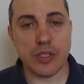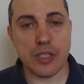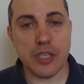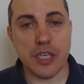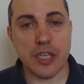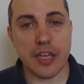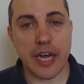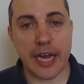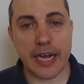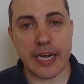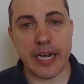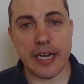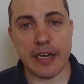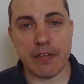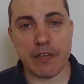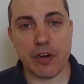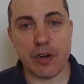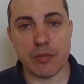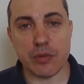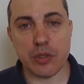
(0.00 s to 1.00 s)
to see that
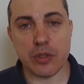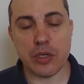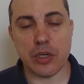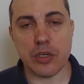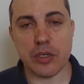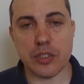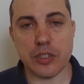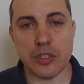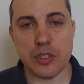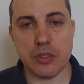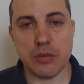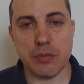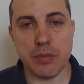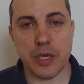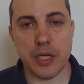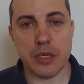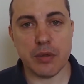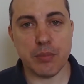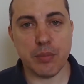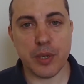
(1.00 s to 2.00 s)
kind of cryptocurrency
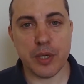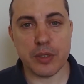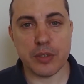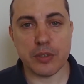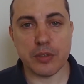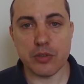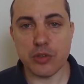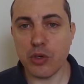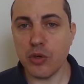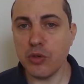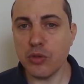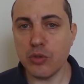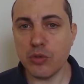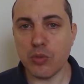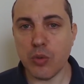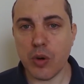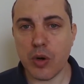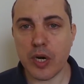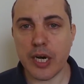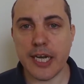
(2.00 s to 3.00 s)
being built.
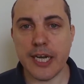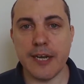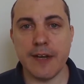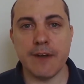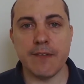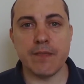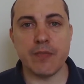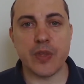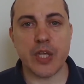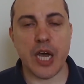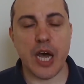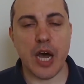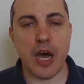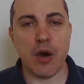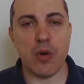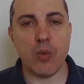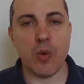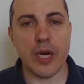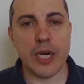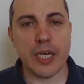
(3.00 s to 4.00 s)
Don't worry.
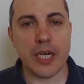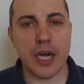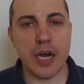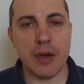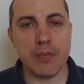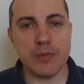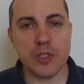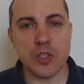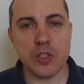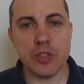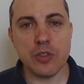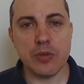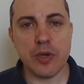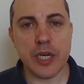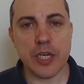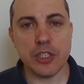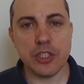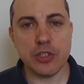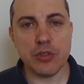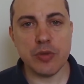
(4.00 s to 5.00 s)
When it comes
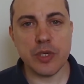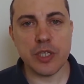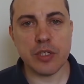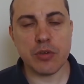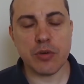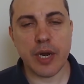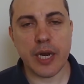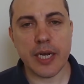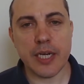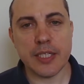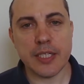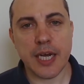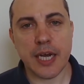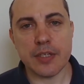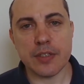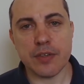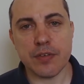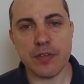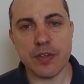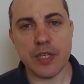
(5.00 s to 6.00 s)
to issuing credit
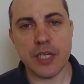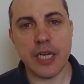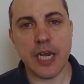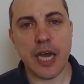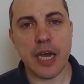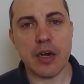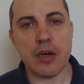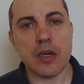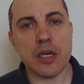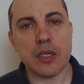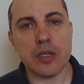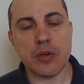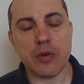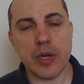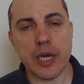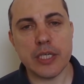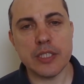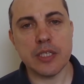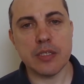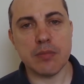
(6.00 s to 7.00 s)
out of thin air and
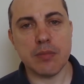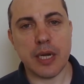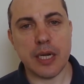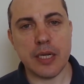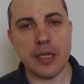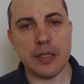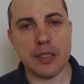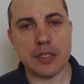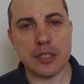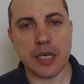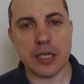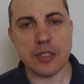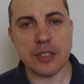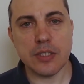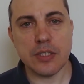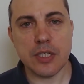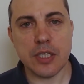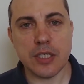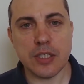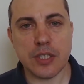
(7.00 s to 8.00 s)
creating money that
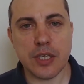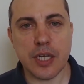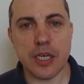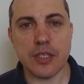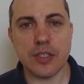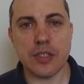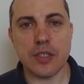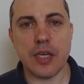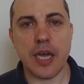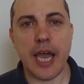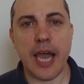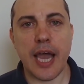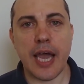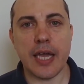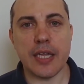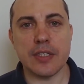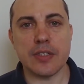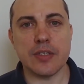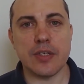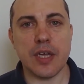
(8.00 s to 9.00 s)
doesn't exist
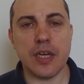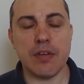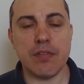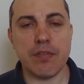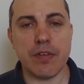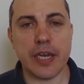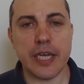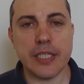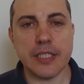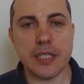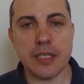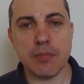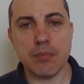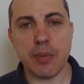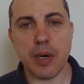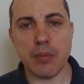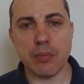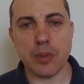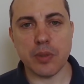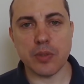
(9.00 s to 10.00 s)
and inflating
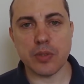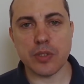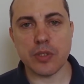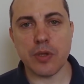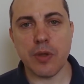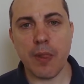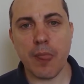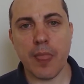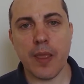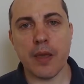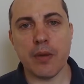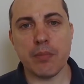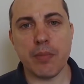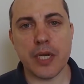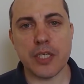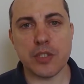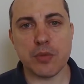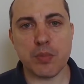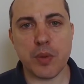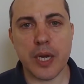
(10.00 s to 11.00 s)
bubbles
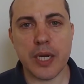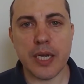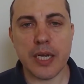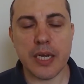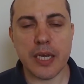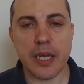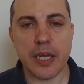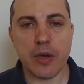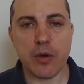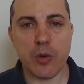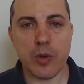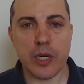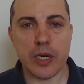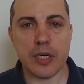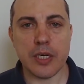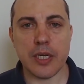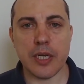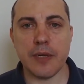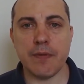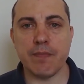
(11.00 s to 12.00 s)
by spreading
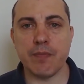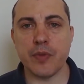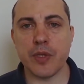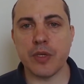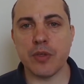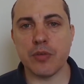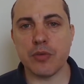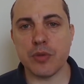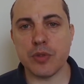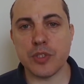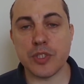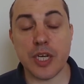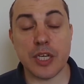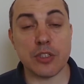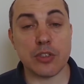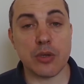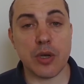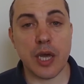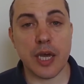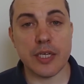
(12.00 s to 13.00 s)
liquidity through
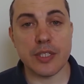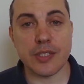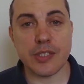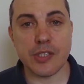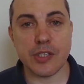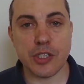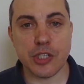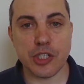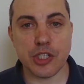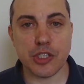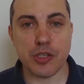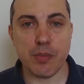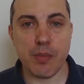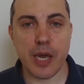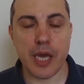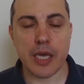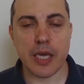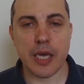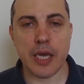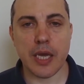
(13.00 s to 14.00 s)
centralized
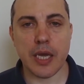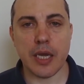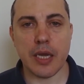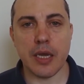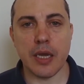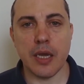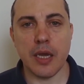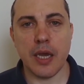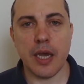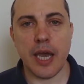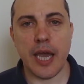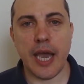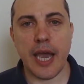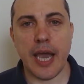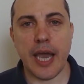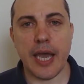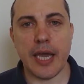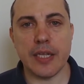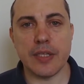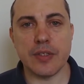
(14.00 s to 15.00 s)
decision-making
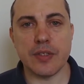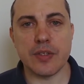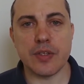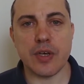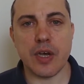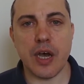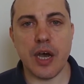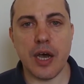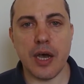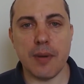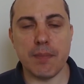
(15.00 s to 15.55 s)
and